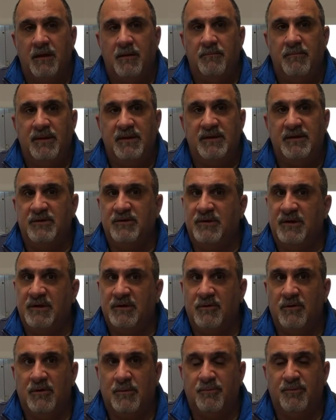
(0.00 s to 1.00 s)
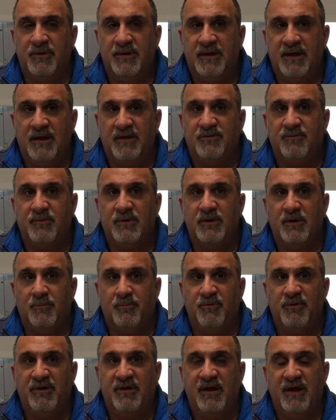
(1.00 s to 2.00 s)
meaning you didn't go to pre-K 3 or
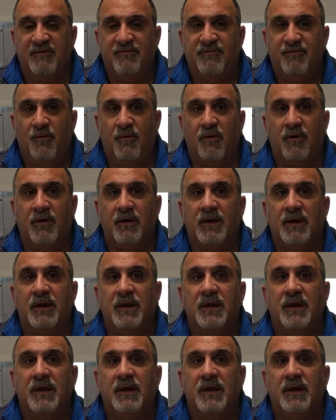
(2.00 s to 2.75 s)
pre-K 4.